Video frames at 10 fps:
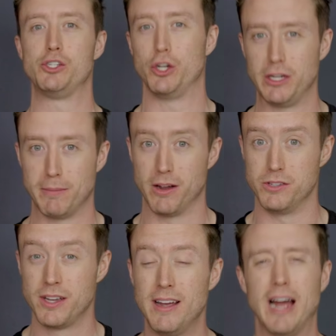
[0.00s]
shooting
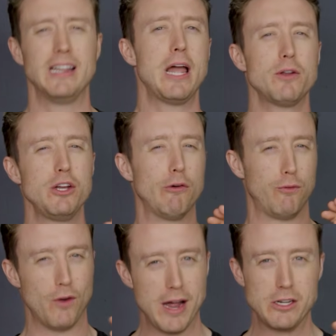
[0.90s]
modes, allowing you to
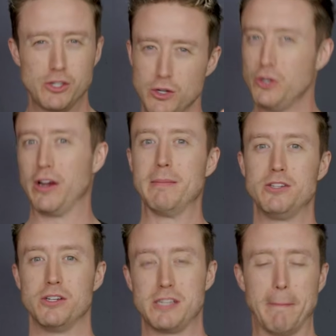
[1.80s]
fine-tune your
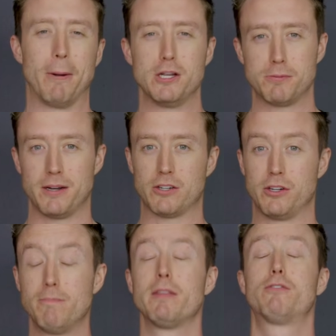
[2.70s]
images in
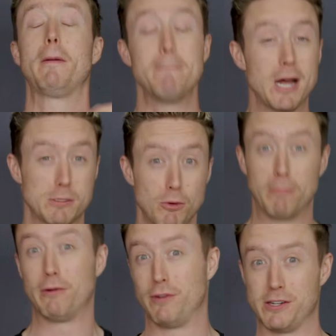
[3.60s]
post-production for a much more
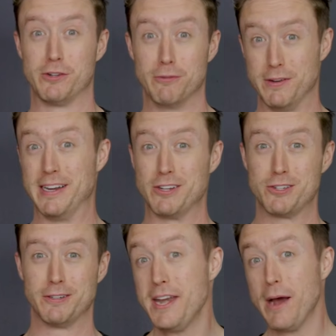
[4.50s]
professional
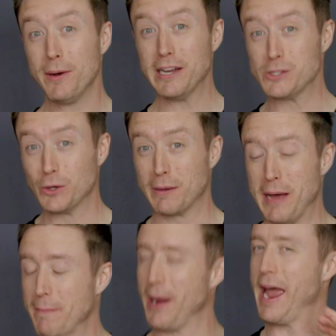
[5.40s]
finish. And now we're going to talk
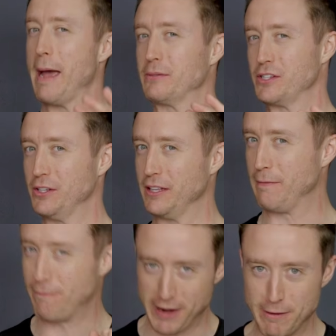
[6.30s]
about my absolutely
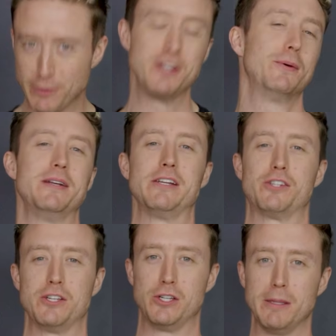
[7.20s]
favorite new
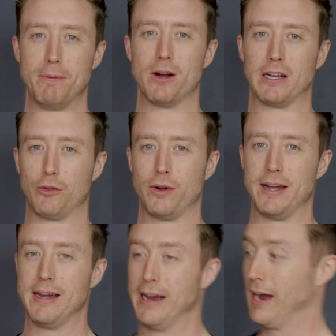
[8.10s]
addition to the Pocket
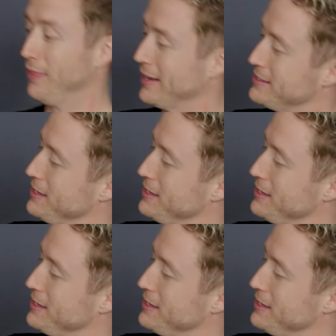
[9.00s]
3, and that's